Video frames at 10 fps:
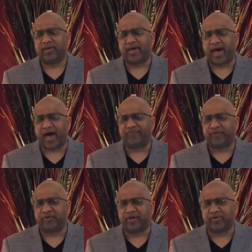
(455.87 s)

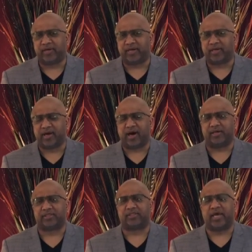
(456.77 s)
After hearing that
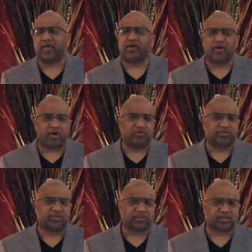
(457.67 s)
God is saying, Go
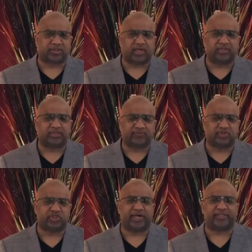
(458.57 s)
to the sons of
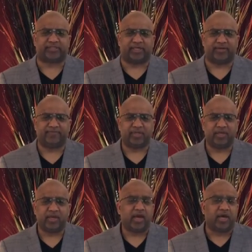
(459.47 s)
Jesse
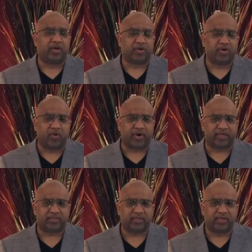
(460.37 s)
and
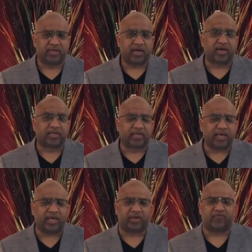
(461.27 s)
anoint a
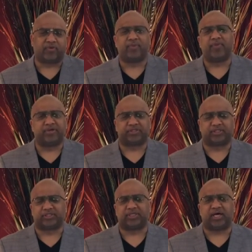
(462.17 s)
king from amongst
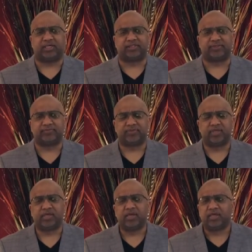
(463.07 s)
his sons,
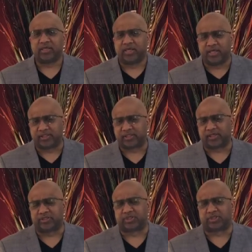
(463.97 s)
he's
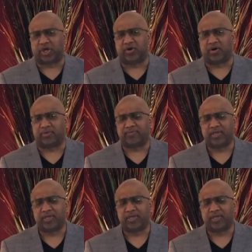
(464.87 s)
concerned